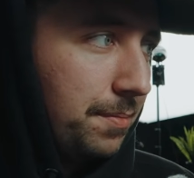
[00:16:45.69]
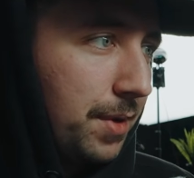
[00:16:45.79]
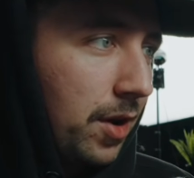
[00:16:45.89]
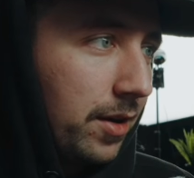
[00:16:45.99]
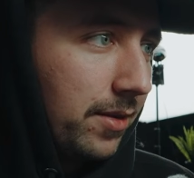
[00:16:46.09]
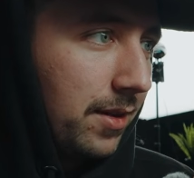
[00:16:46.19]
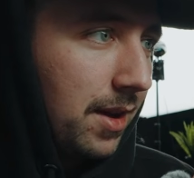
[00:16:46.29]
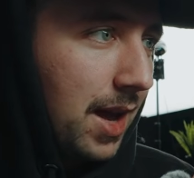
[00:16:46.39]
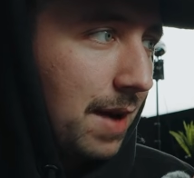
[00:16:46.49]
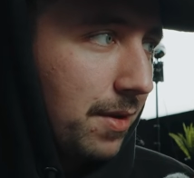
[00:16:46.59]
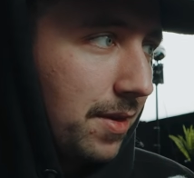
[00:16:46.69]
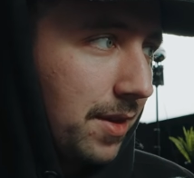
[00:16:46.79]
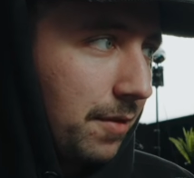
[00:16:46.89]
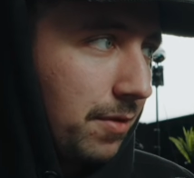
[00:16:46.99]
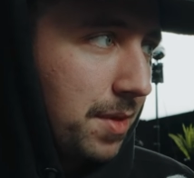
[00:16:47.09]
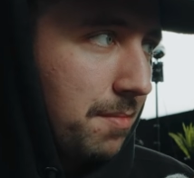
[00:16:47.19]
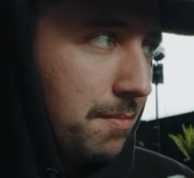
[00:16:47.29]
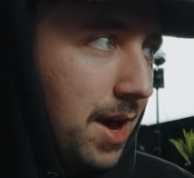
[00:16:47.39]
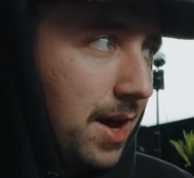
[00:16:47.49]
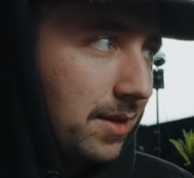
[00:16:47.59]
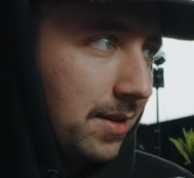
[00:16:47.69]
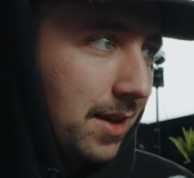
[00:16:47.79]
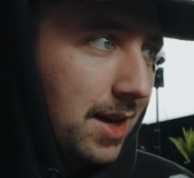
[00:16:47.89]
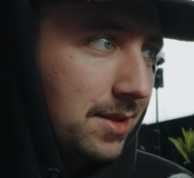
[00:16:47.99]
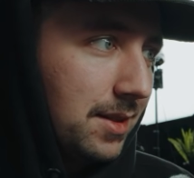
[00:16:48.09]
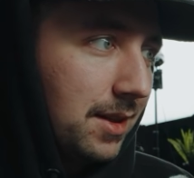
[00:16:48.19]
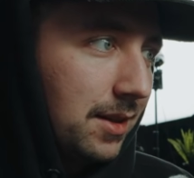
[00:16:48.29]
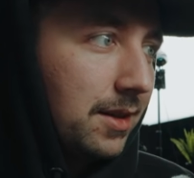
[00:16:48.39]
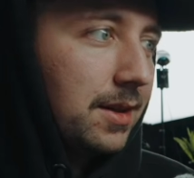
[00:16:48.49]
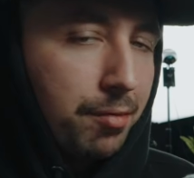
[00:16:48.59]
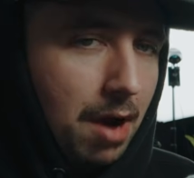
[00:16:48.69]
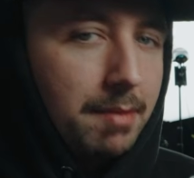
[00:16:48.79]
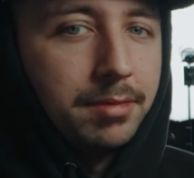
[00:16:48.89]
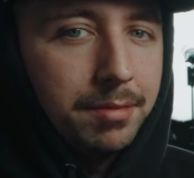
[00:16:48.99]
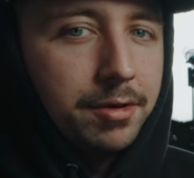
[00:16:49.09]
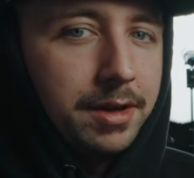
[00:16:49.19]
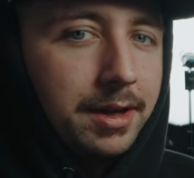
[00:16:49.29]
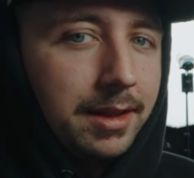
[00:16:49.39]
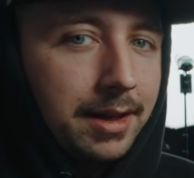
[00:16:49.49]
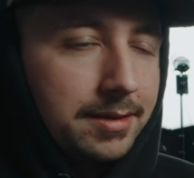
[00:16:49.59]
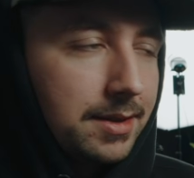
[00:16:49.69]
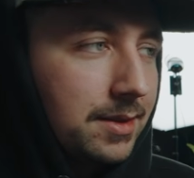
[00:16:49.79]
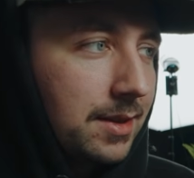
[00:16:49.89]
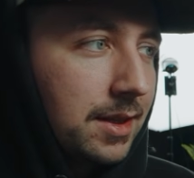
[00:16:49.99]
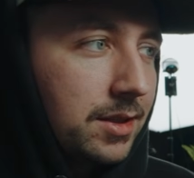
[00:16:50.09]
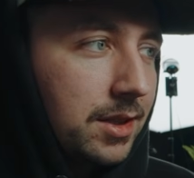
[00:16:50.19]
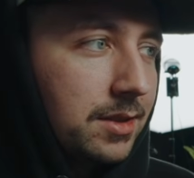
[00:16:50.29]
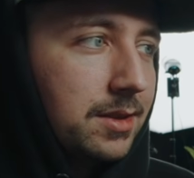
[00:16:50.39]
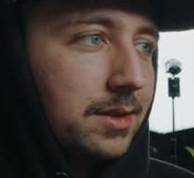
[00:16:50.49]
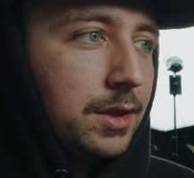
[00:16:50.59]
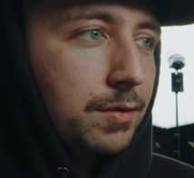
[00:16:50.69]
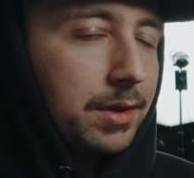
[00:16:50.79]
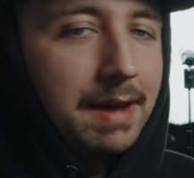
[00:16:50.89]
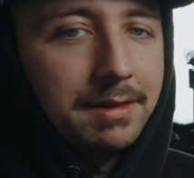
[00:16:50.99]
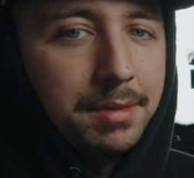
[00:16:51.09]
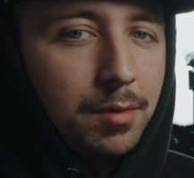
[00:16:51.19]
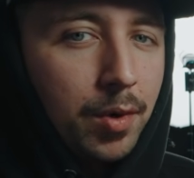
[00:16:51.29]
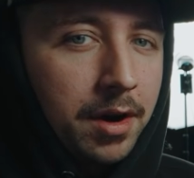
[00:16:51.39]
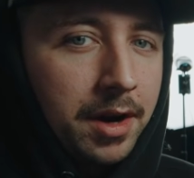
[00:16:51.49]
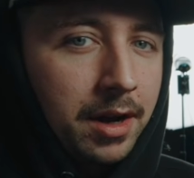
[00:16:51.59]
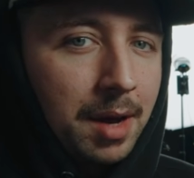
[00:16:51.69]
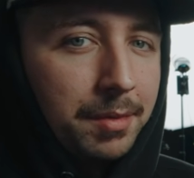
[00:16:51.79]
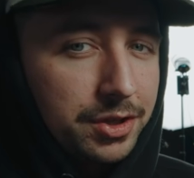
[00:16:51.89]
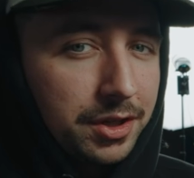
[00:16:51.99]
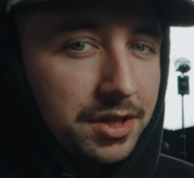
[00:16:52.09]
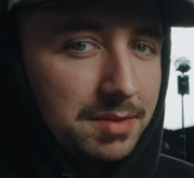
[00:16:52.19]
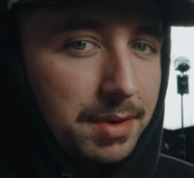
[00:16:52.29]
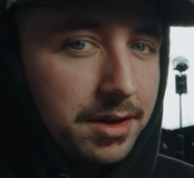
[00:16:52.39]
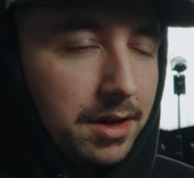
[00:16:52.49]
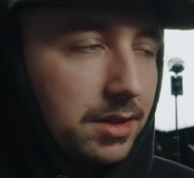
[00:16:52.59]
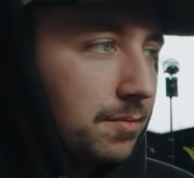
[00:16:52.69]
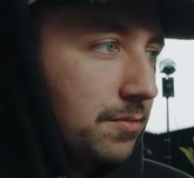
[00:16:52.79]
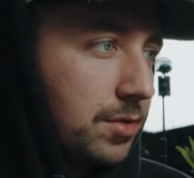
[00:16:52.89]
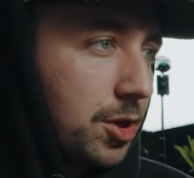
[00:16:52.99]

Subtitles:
But honestly, everything from the meh to the S tier are probably pretty good lenses. It's just, you really have to be wary on how much you're gonna spend on them.